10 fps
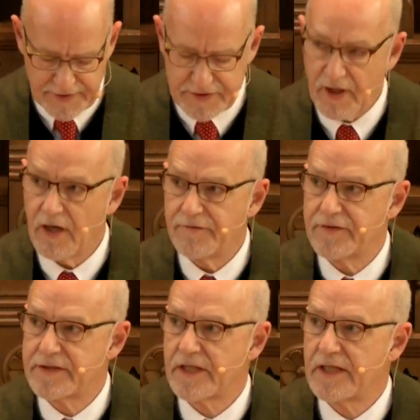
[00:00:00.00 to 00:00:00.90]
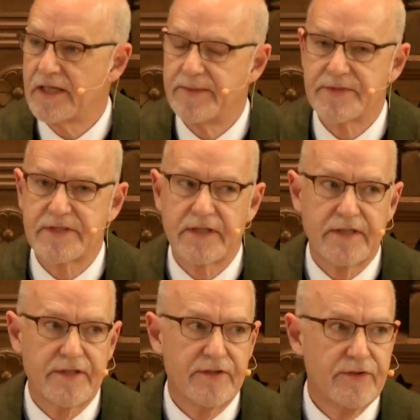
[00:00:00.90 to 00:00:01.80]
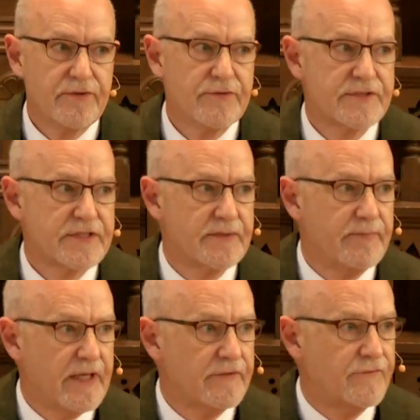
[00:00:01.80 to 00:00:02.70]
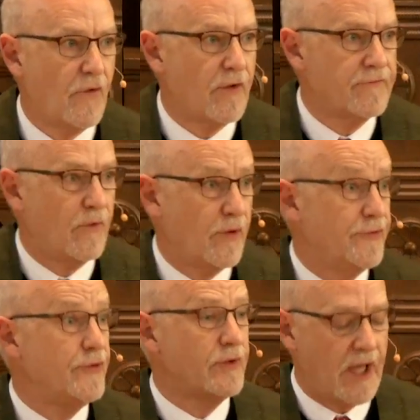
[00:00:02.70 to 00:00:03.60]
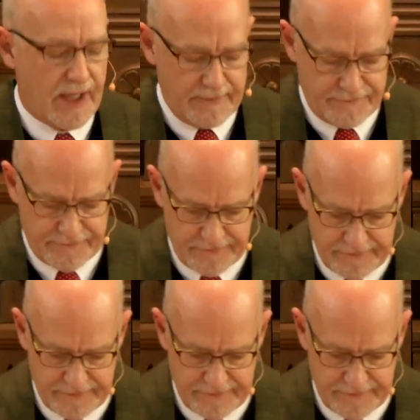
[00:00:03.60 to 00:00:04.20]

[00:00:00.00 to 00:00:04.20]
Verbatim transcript: is oftentimes used as a metaphor for new life